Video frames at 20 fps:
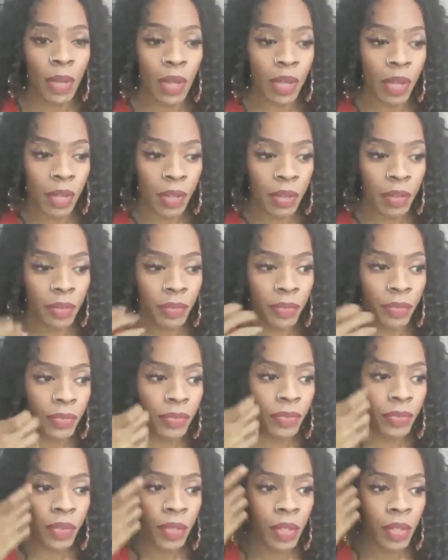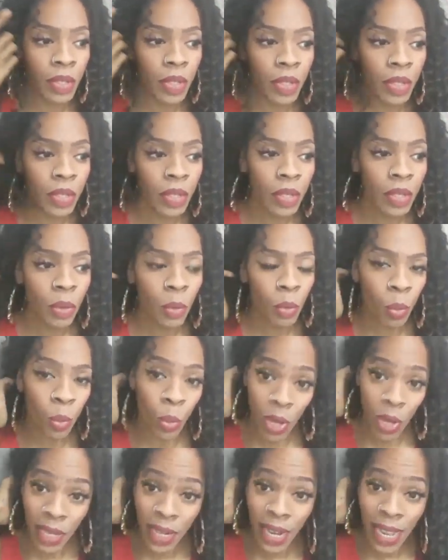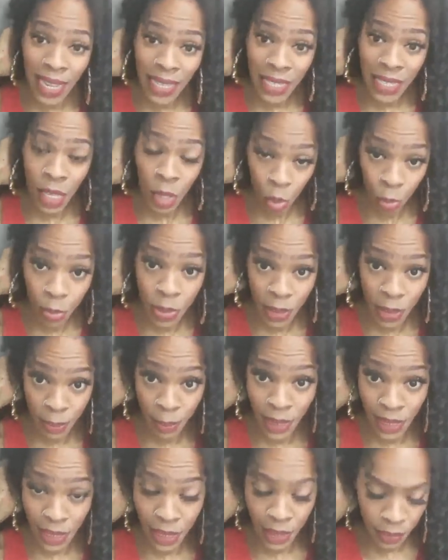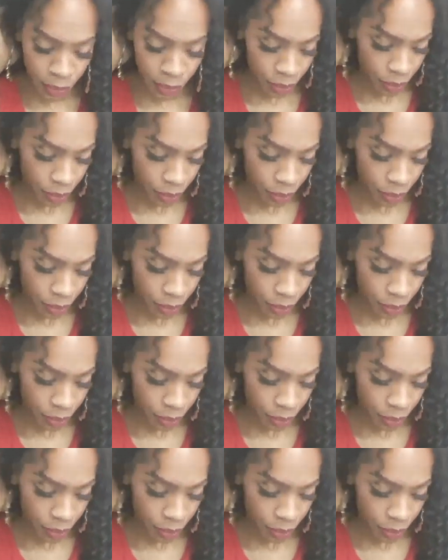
of what has helped me,